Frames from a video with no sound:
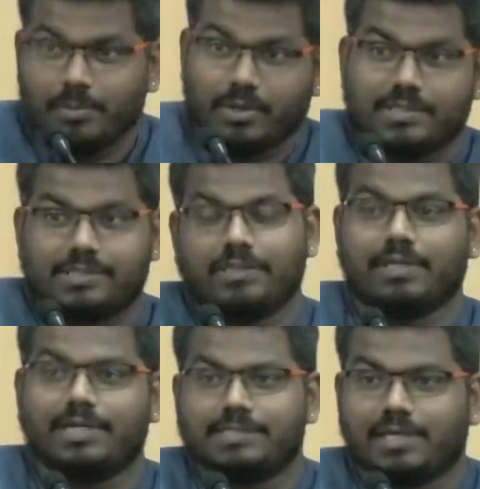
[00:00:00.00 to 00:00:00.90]
because then
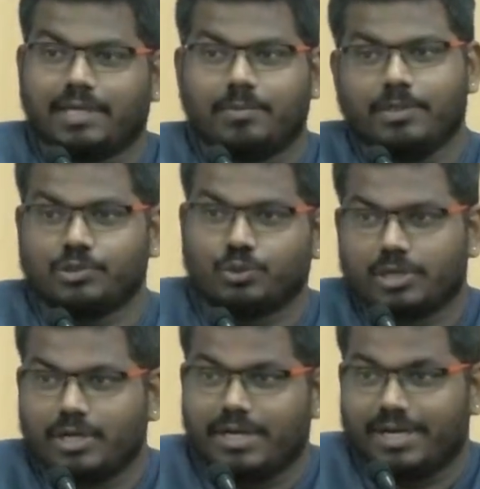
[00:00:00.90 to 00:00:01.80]
the reasoning can be
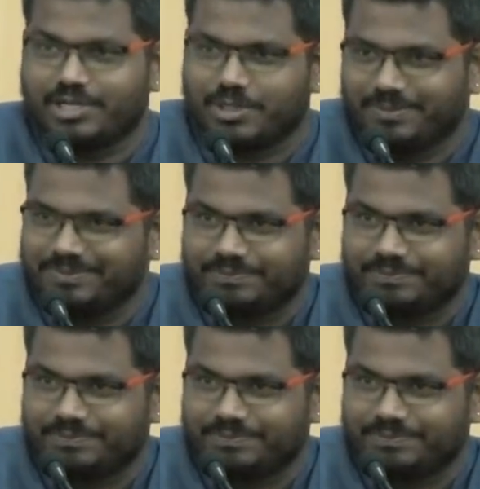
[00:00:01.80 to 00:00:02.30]
social in nature.